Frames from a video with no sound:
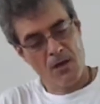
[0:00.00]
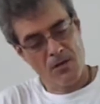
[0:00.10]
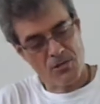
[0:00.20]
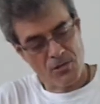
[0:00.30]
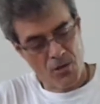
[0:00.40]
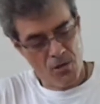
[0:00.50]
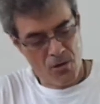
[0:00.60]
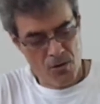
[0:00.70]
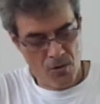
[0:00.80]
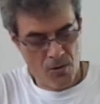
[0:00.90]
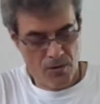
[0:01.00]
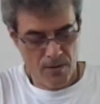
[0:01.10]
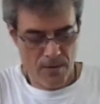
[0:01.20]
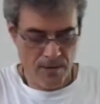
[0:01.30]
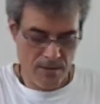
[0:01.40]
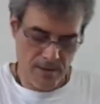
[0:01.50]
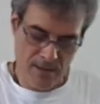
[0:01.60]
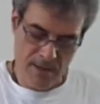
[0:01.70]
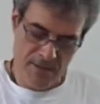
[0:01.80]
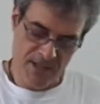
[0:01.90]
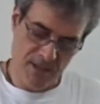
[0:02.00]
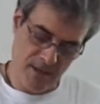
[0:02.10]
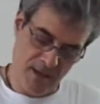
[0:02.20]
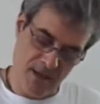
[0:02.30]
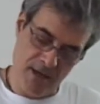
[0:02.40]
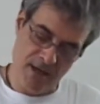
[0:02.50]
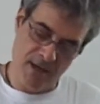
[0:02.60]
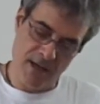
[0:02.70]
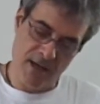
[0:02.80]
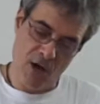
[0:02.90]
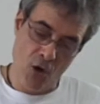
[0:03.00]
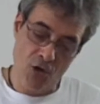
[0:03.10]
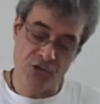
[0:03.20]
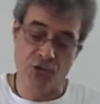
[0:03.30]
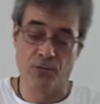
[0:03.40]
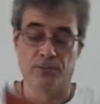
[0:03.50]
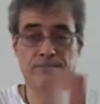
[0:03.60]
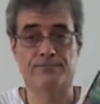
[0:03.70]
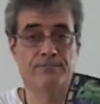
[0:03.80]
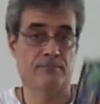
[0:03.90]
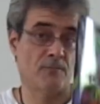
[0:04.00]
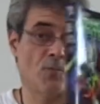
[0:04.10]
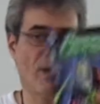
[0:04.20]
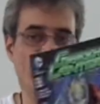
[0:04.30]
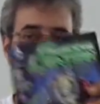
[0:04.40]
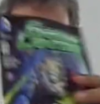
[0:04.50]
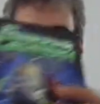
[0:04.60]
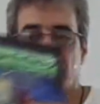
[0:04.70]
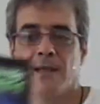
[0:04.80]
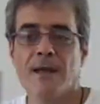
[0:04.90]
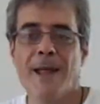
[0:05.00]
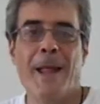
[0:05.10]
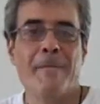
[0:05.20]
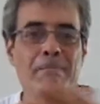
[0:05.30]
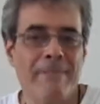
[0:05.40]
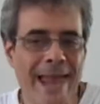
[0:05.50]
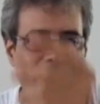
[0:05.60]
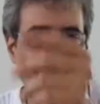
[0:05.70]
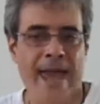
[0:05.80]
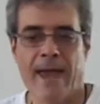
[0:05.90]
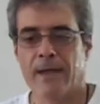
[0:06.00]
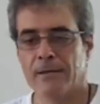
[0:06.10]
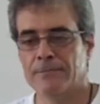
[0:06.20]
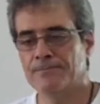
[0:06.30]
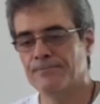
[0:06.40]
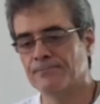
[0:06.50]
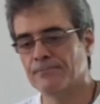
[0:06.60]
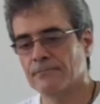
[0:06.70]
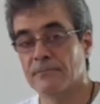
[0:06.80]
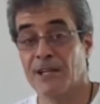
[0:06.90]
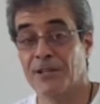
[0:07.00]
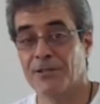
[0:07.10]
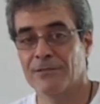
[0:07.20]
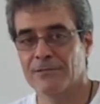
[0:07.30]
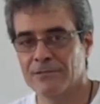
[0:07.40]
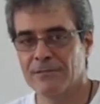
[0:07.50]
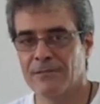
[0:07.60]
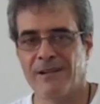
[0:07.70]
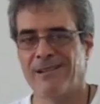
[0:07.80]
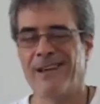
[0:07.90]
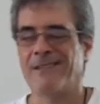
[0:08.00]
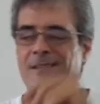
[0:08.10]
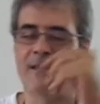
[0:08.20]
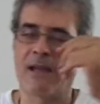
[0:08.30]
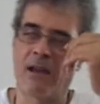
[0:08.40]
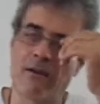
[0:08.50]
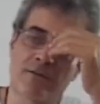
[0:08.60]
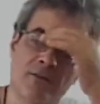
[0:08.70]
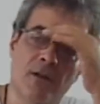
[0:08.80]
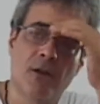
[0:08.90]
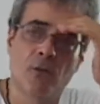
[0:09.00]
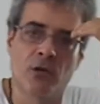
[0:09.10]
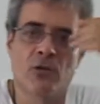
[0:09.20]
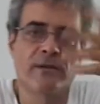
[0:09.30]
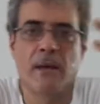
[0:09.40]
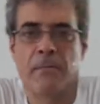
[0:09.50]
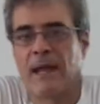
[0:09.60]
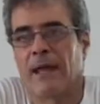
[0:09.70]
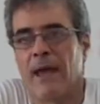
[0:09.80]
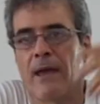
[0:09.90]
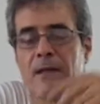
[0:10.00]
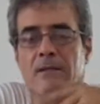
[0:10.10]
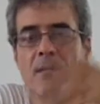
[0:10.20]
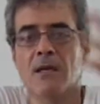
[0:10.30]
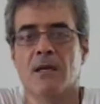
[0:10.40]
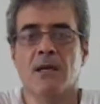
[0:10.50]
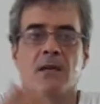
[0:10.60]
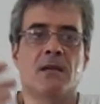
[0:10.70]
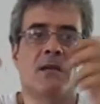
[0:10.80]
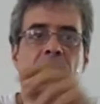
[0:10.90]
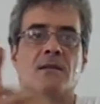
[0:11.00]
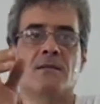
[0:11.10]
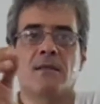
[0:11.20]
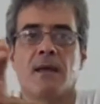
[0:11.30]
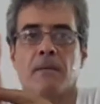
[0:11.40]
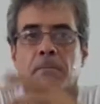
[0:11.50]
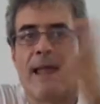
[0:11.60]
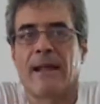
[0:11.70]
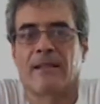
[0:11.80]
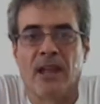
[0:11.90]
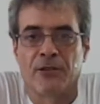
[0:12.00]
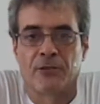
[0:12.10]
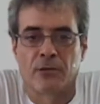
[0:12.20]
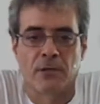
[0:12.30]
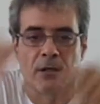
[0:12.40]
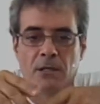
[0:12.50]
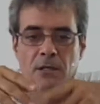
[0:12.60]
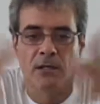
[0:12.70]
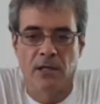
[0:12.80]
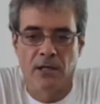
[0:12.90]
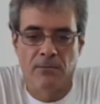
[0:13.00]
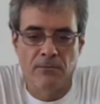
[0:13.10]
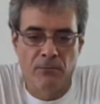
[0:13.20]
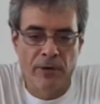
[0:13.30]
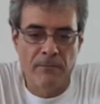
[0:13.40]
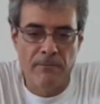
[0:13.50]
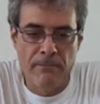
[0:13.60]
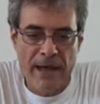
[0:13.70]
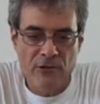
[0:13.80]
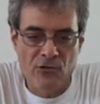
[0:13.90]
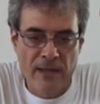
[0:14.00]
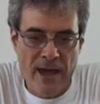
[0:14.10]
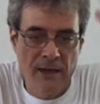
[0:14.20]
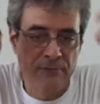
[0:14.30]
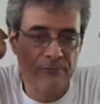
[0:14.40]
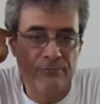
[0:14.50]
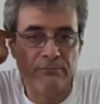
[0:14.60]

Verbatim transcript: So, let me see. Uh, also, we get to see Black Hand. I know, I like that card. We know that Black Hand He's the Black Lantern. He can bring back to life